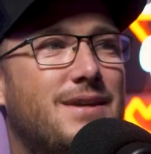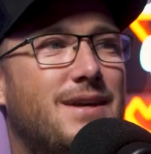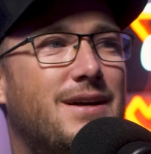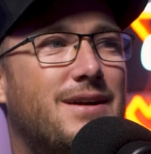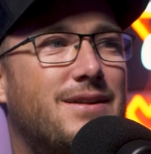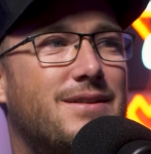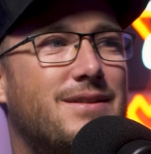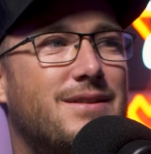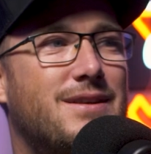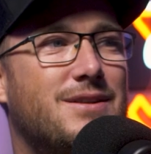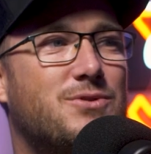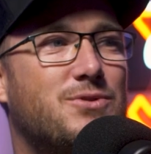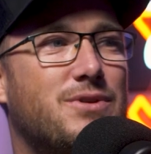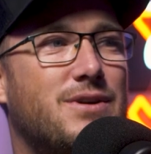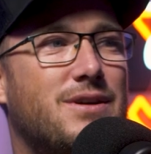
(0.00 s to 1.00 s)
Yeah,
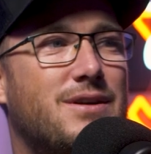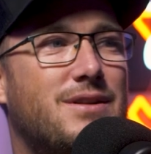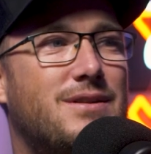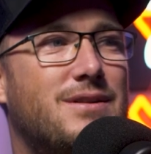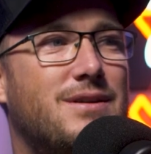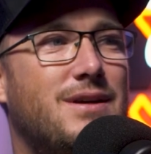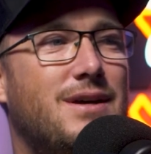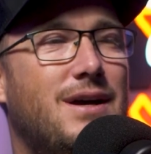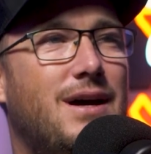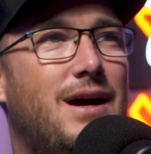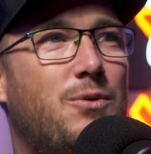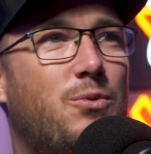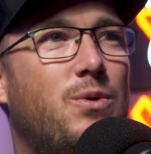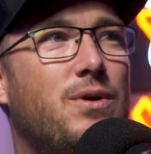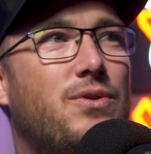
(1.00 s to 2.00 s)
that's really good.
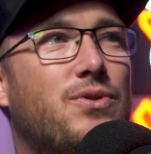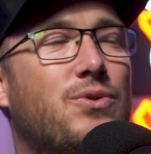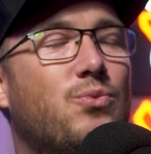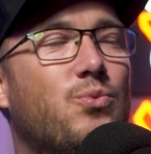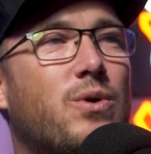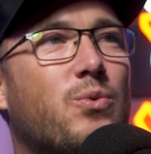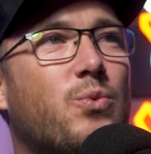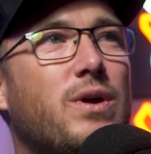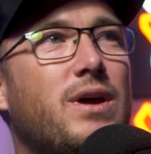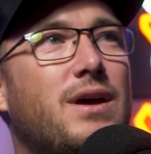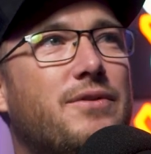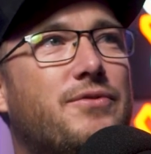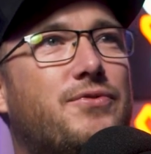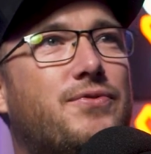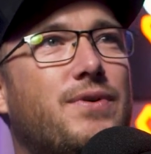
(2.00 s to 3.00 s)
Where we
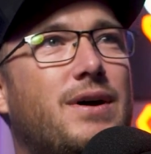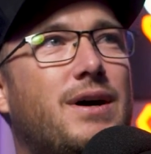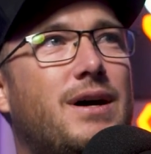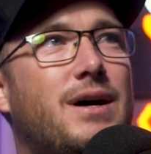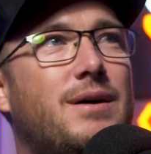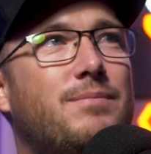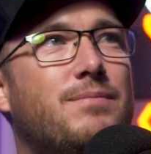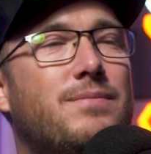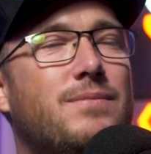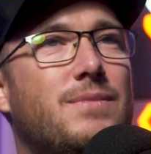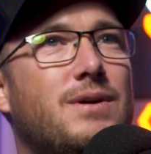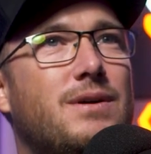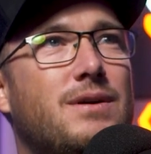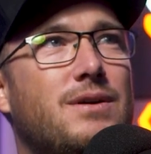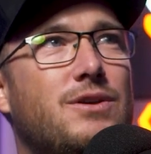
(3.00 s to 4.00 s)
have
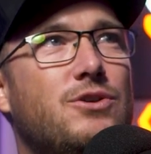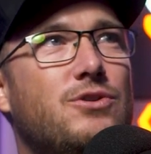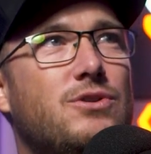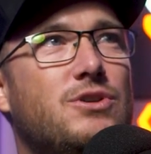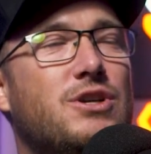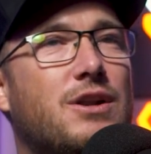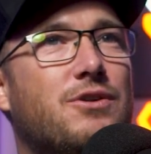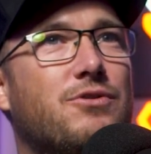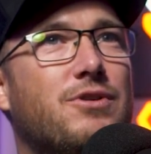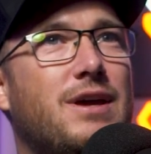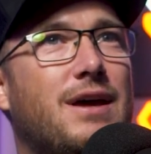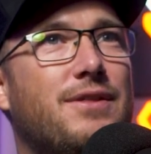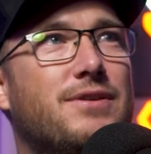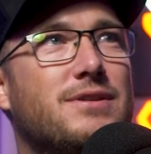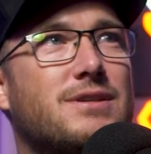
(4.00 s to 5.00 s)
generally
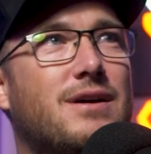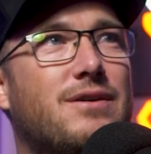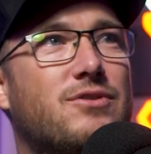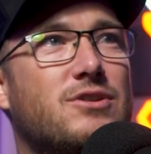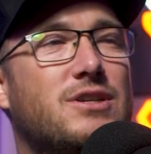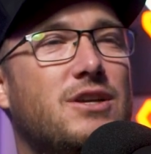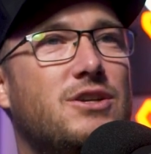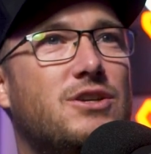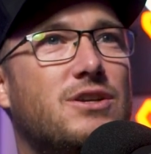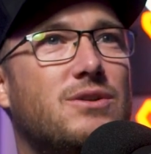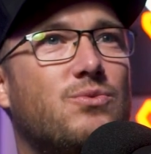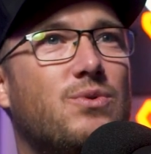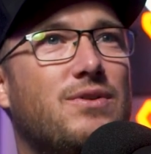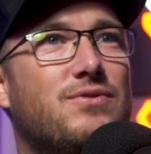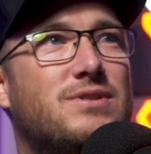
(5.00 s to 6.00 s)
had this
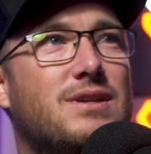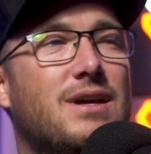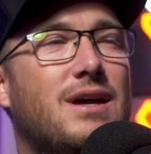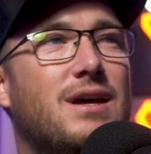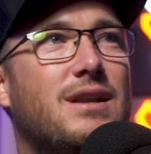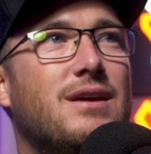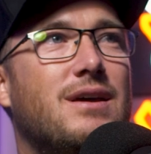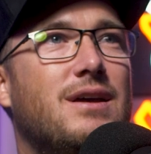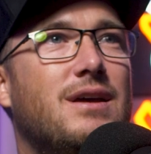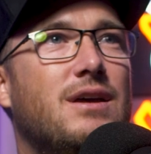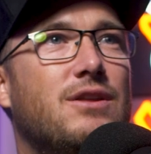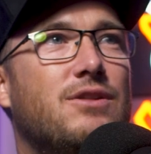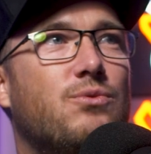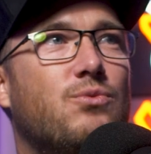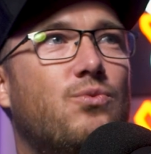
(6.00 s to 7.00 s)
conversation, we've said
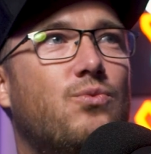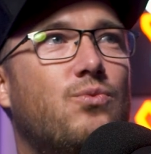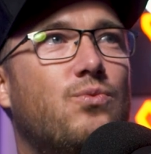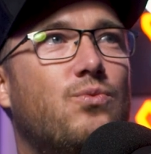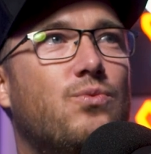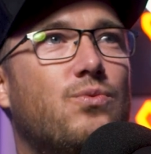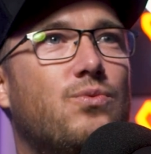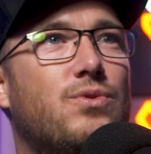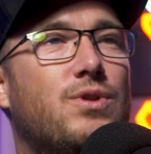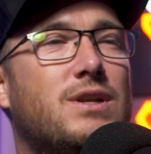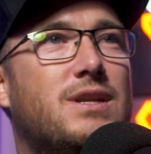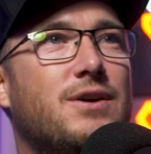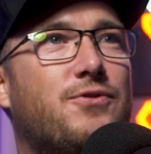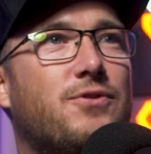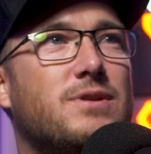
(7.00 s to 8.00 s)
the
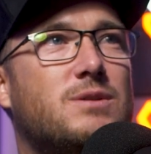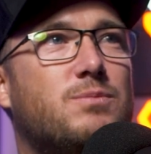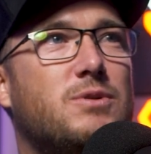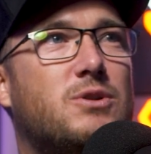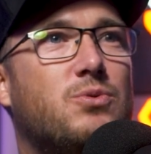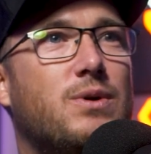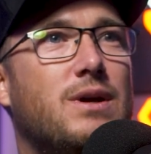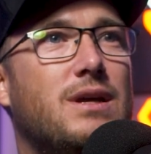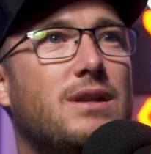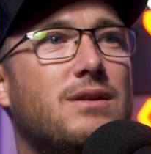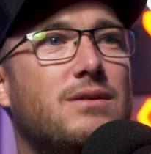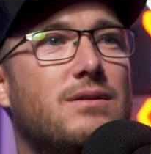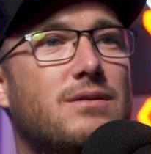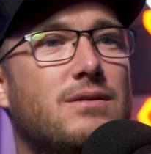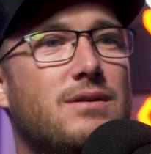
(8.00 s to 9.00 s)
difference
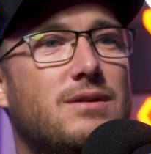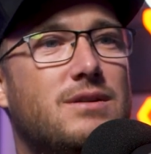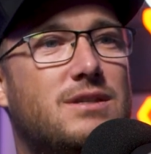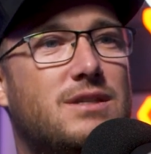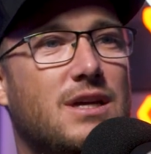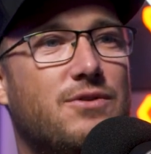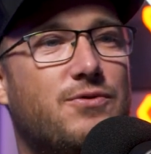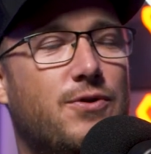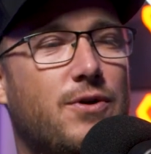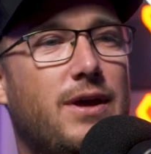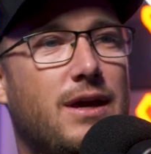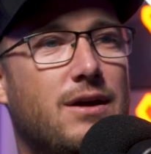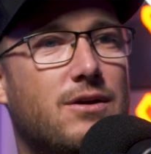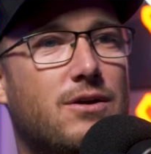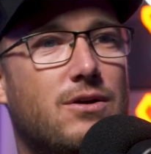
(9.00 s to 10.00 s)
between sinful
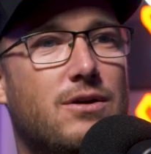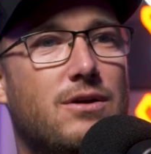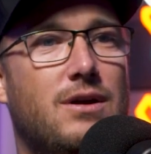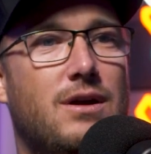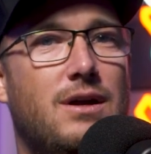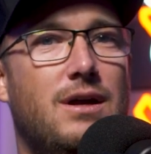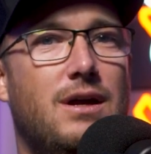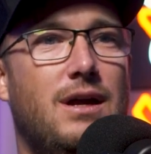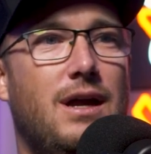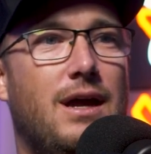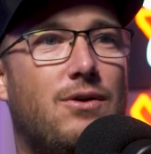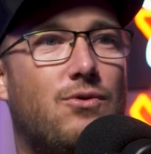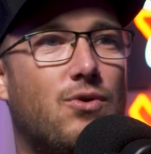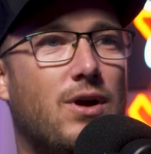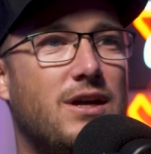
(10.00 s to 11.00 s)
anger
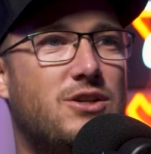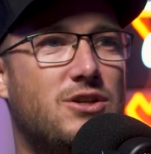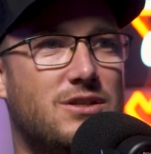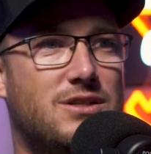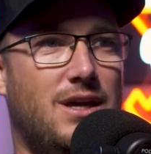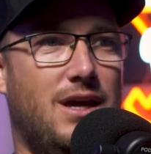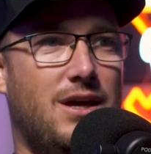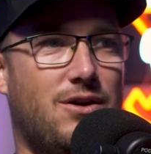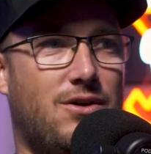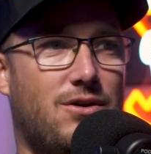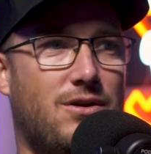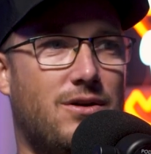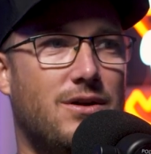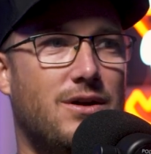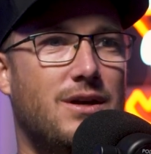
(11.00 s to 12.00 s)
and righteous
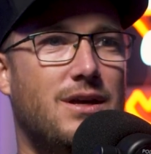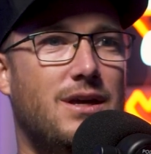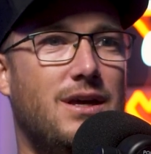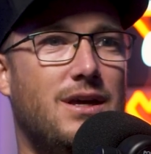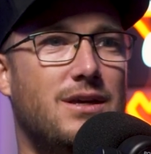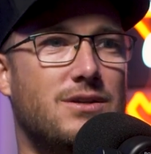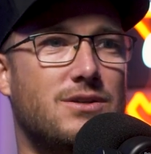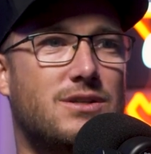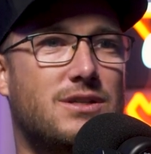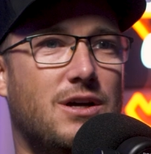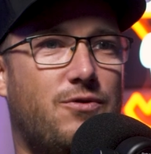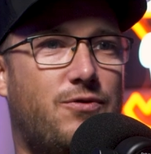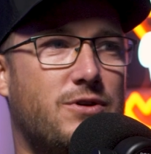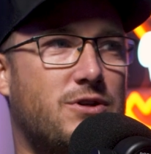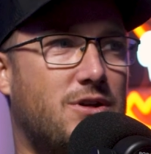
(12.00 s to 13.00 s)
anger is
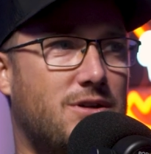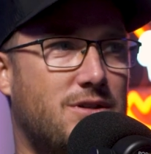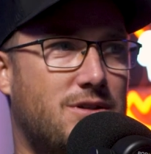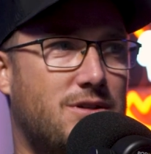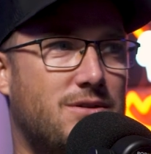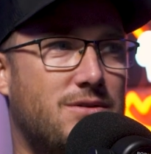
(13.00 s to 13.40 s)
selfishness.